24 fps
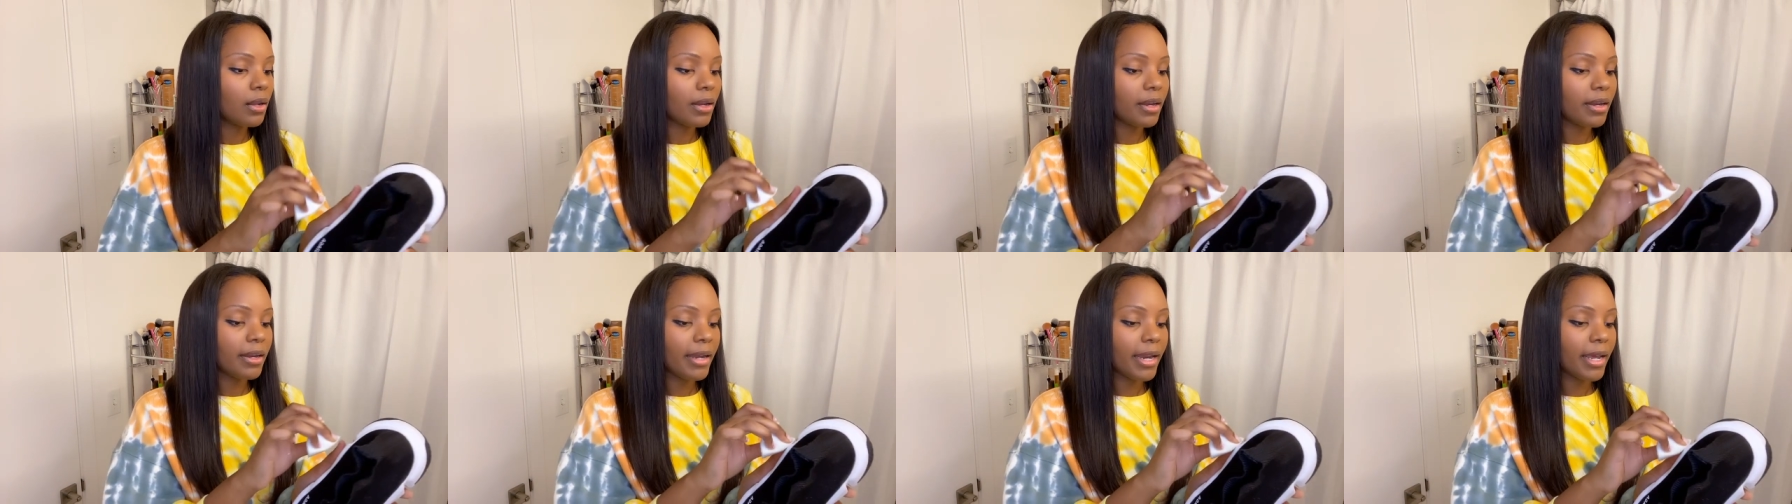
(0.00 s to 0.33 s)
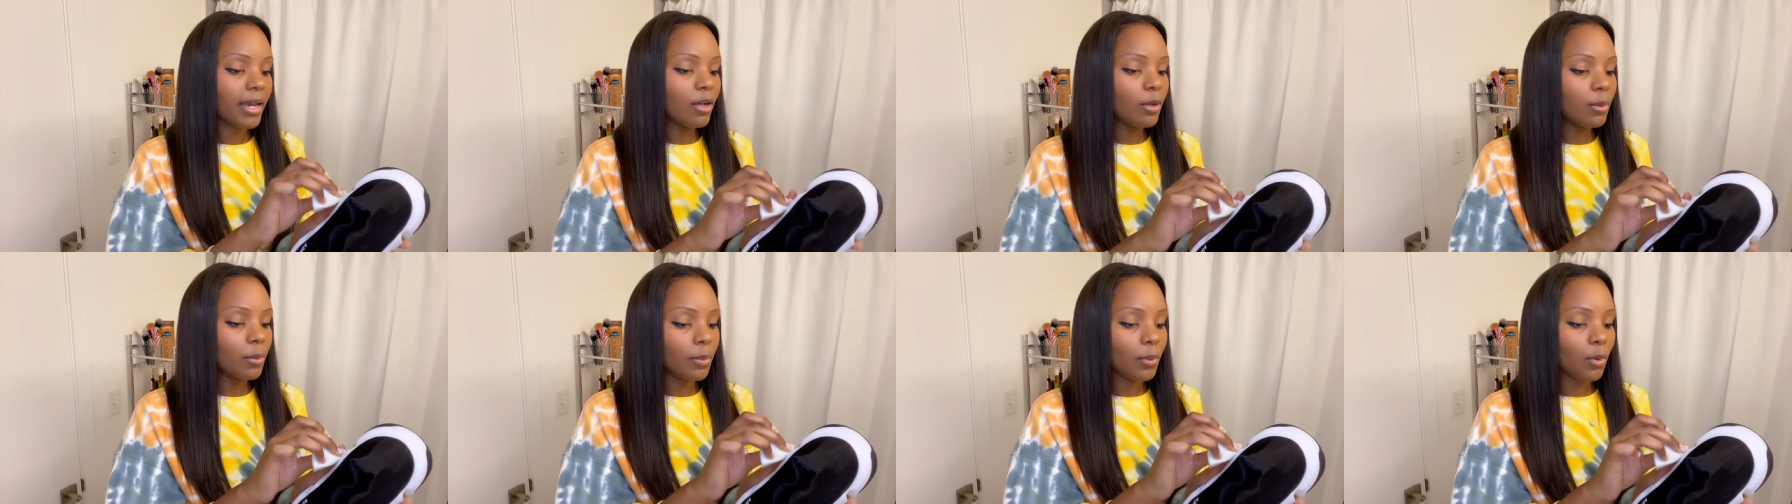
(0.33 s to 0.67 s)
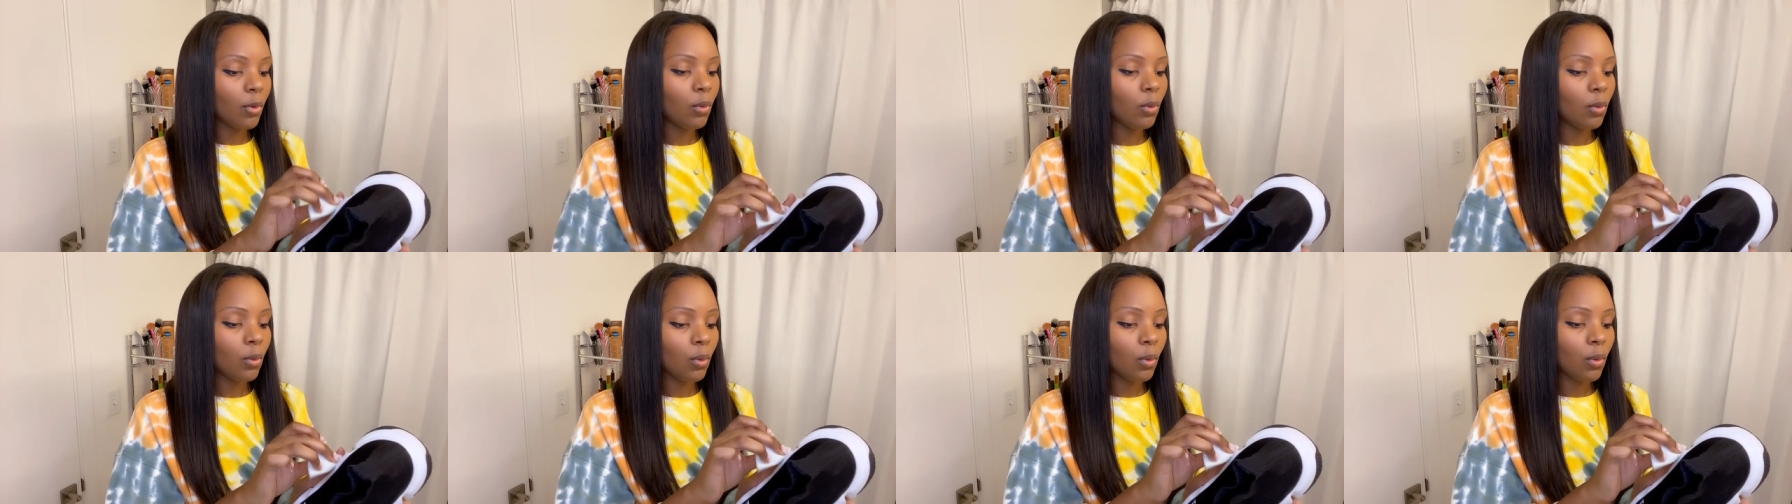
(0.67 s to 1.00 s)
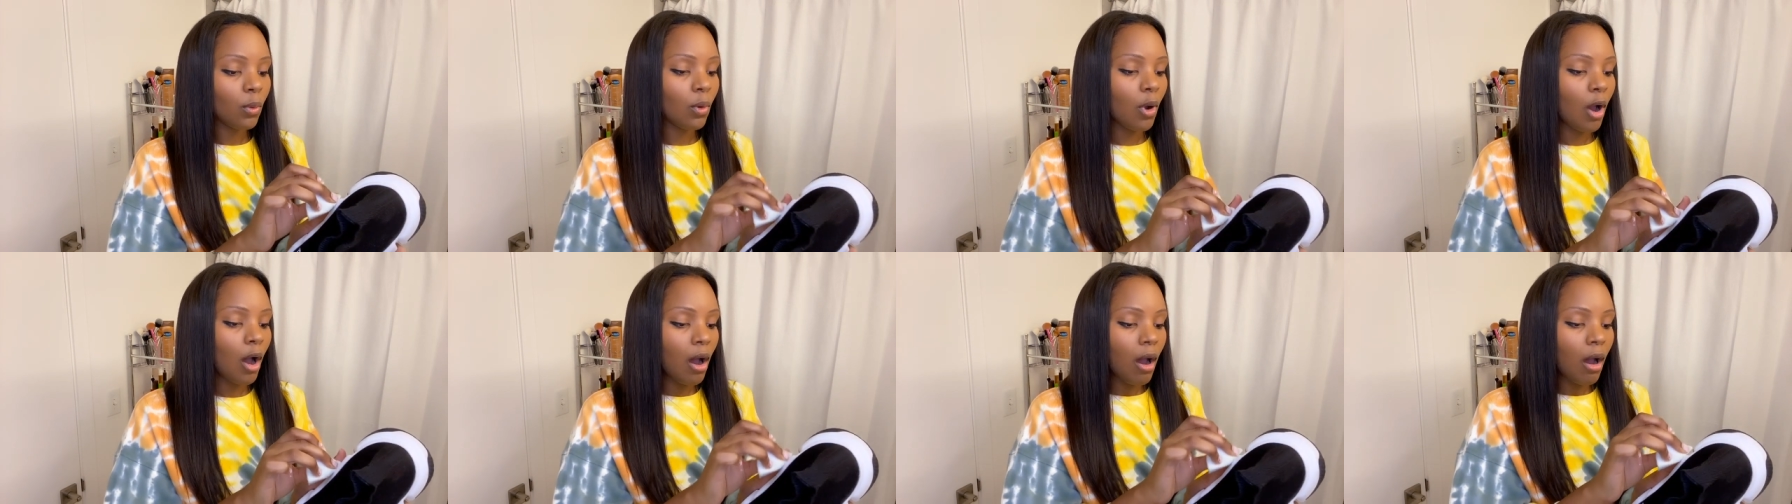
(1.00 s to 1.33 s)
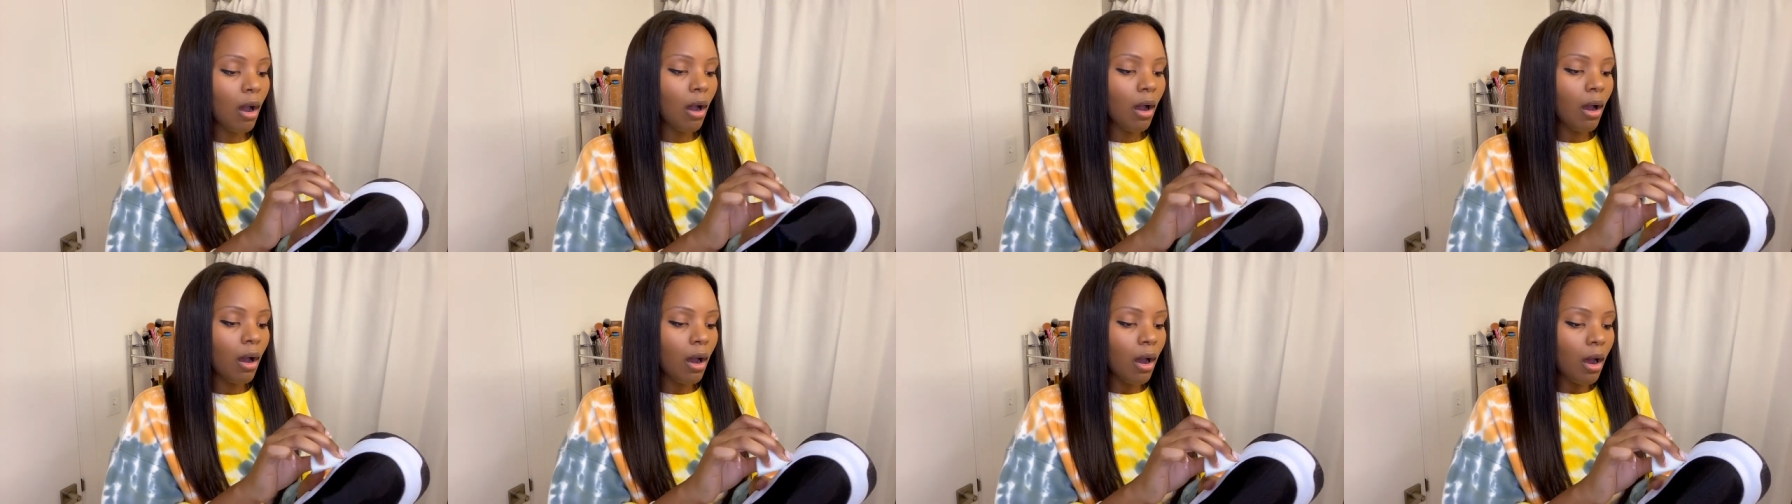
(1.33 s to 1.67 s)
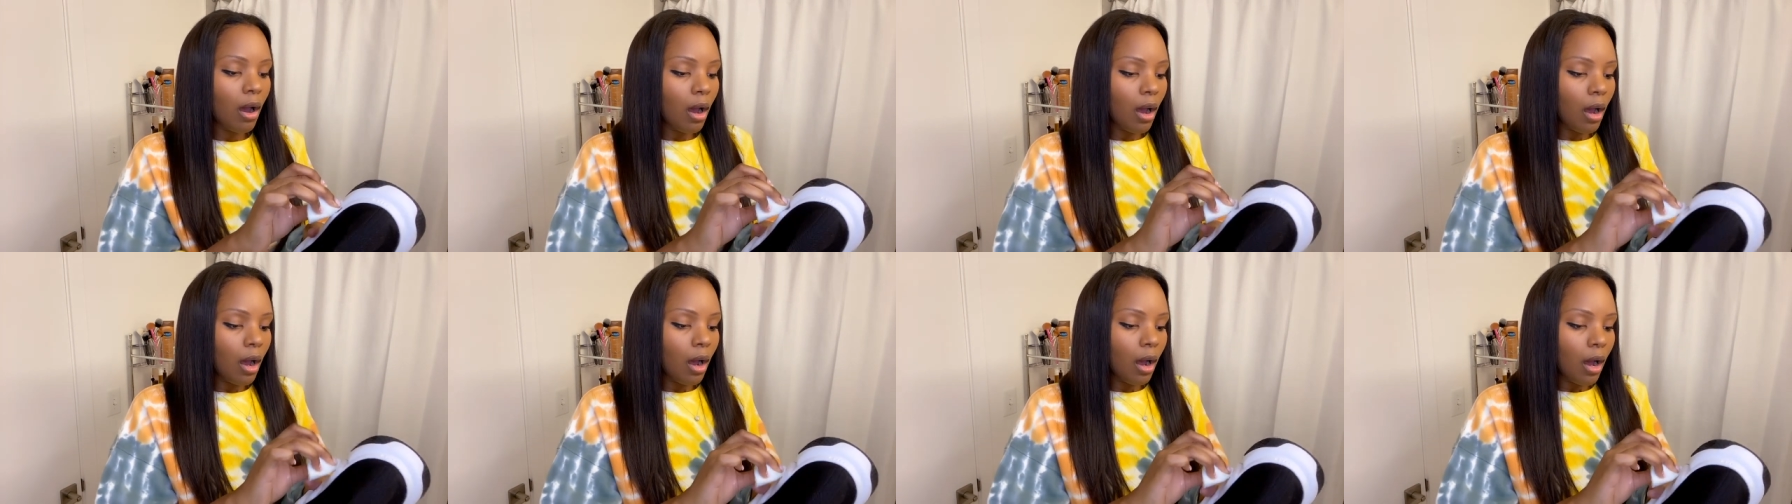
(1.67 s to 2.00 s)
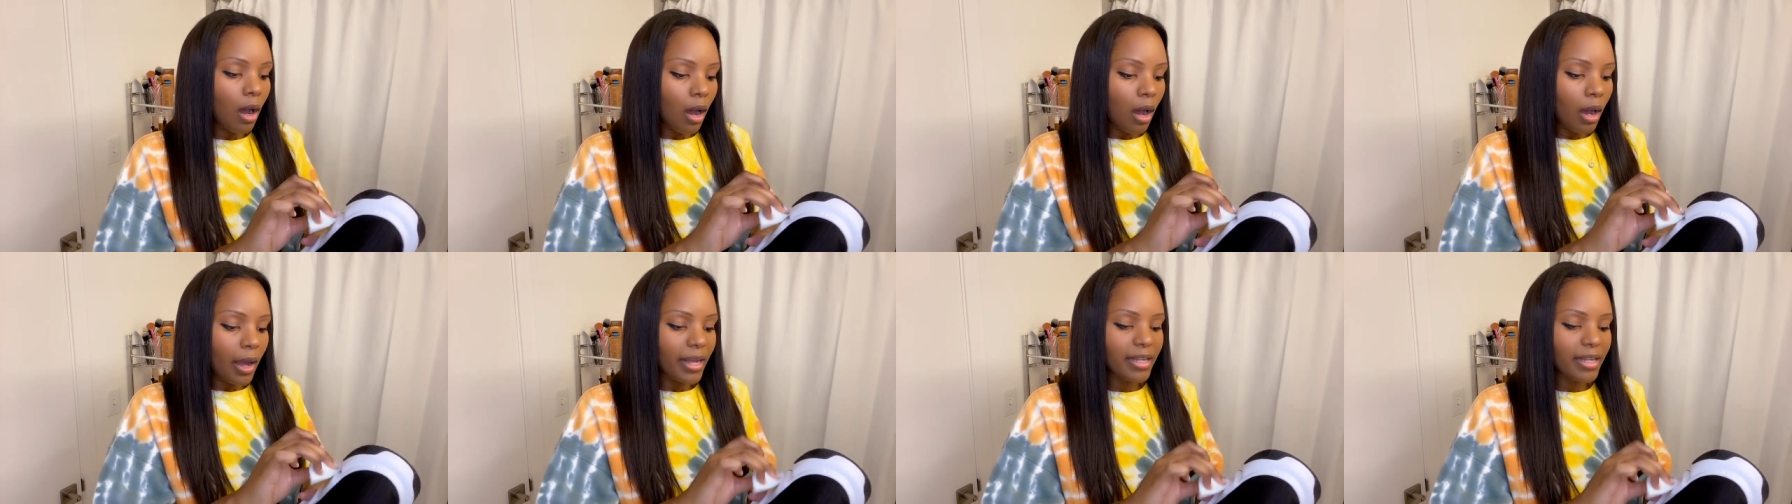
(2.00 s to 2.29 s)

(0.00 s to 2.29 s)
Nail, oh.